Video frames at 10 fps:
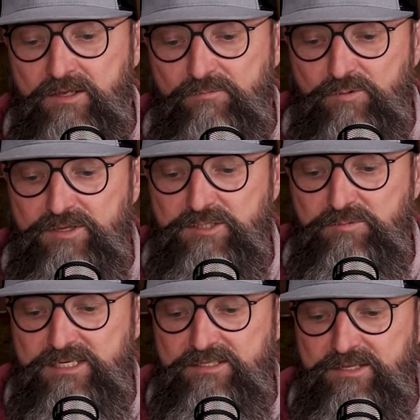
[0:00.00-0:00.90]
For this
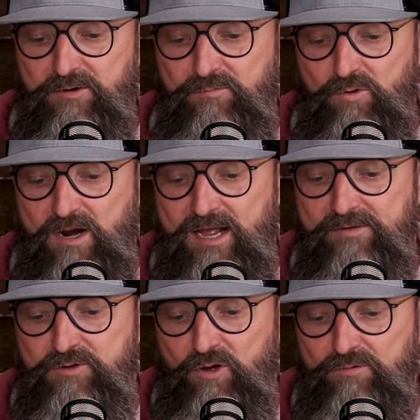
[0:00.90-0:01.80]
reason, therefore, I
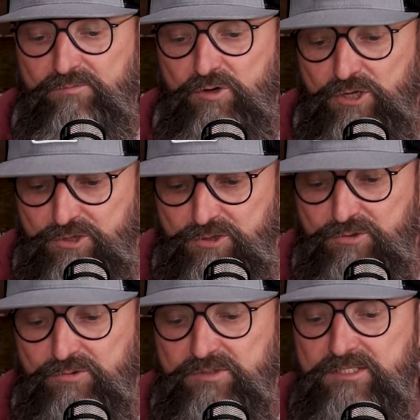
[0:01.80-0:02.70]
have called for
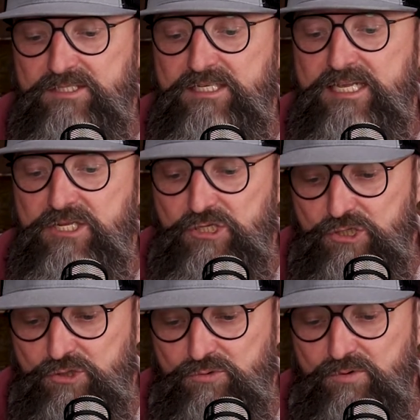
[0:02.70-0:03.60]
you to see
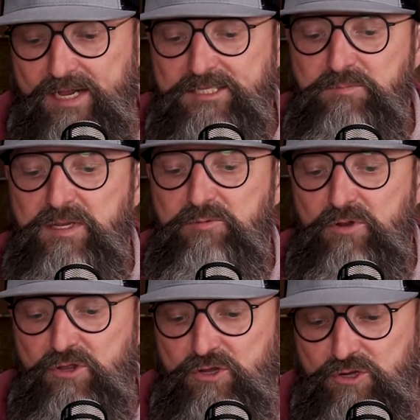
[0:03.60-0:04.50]
you and speak
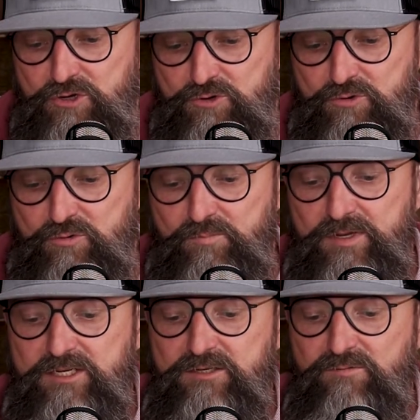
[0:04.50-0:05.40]
with you,
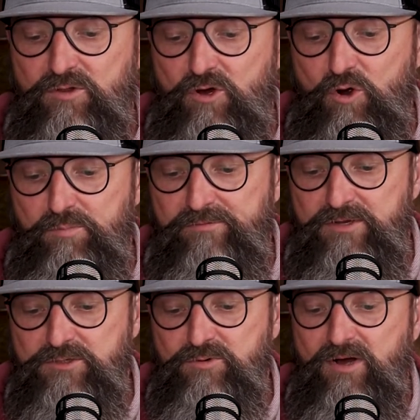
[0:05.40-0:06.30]
because for the hope of
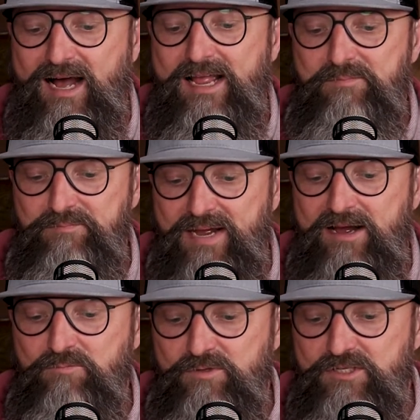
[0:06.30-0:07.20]
Israel, I am
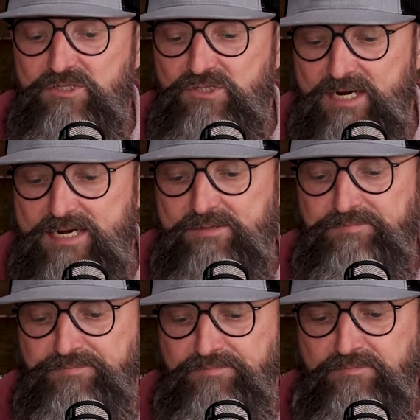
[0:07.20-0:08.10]
bound with this chain.
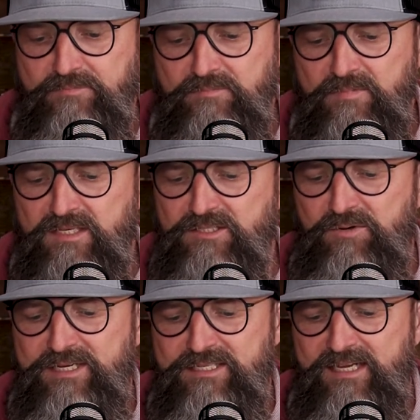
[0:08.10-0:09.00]

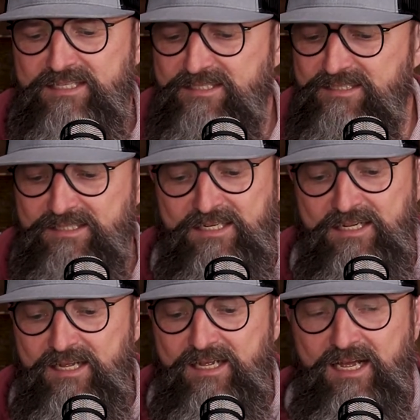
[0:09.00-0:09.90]
So he's like, listen,
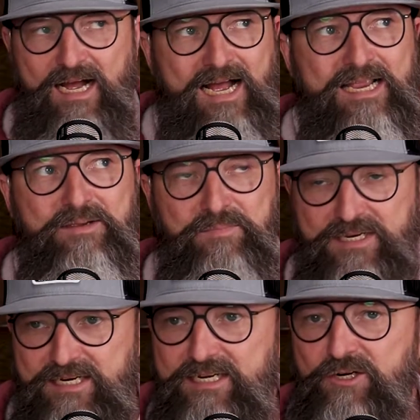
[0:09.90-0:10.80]
I am
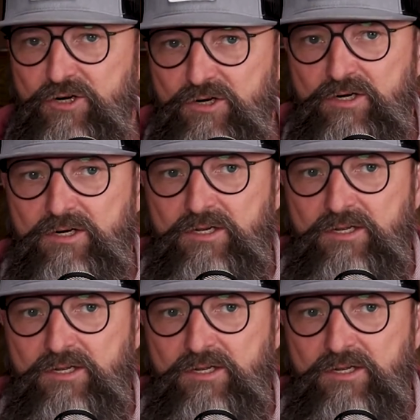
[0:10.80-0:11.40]
here.